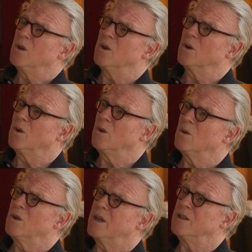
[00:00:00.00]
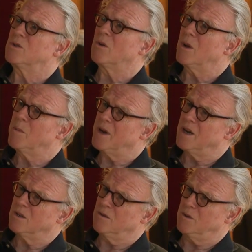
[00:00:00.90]
the whole historic
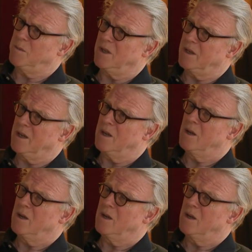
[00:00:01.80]
part of the building.